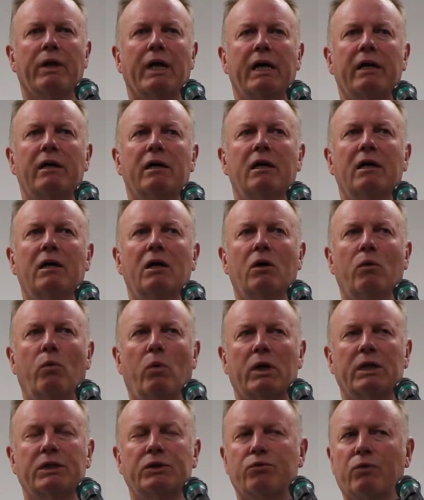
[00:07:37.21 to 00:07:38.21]
that
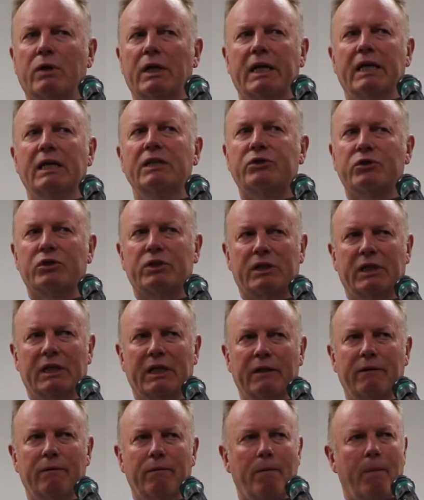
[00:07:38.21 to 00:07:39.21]
what is really
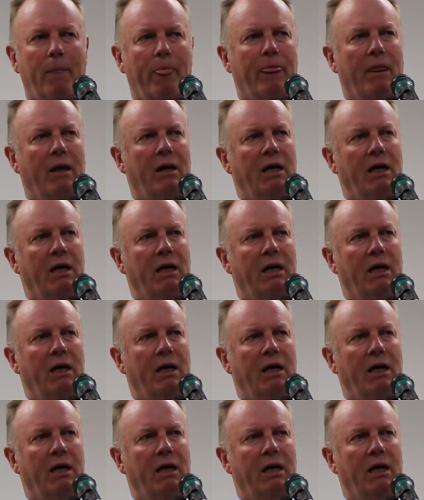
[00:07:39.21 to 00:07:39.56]
interesting